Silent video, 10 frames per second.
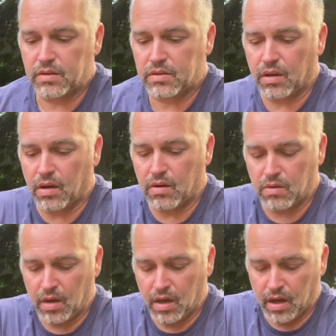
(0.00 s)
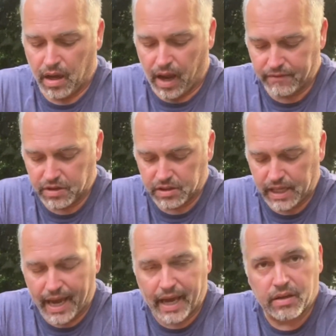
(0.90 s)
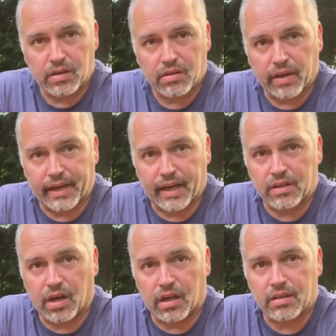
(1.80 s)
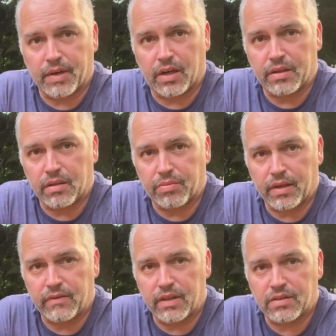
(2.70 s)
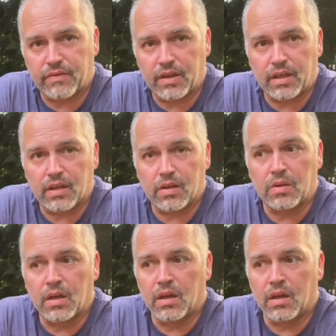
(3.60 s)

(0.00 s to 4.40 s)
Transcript: So I've just had, like I talked about in the previous video,